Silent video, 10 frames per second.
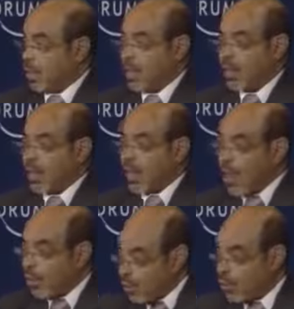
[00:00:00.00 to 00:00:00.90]
But
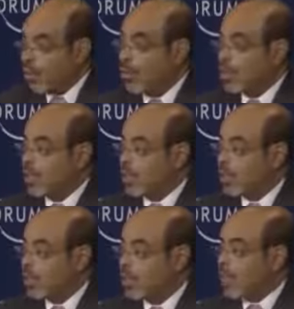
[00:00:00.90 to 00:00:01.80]
across the
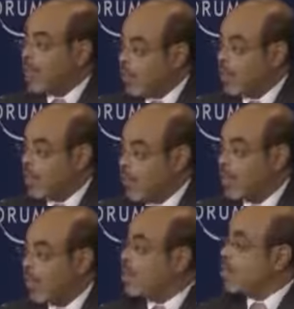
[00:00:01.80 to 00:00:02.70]
continent, the public
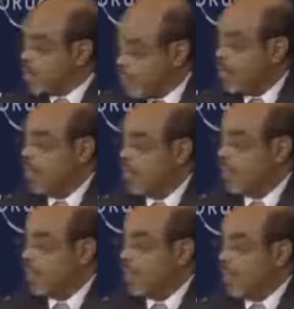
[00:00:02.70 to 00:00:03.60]
sector is not
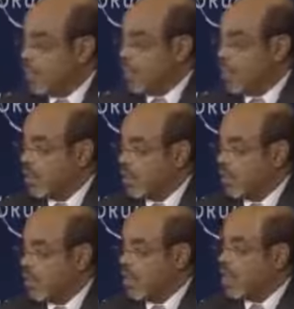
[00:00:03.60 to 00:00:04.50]
investing in
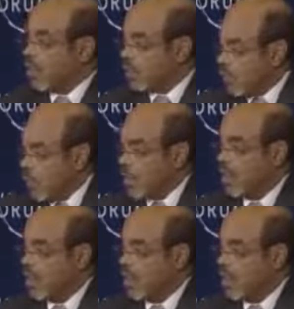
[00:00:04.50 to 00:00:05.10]
infrastructure. They don't have the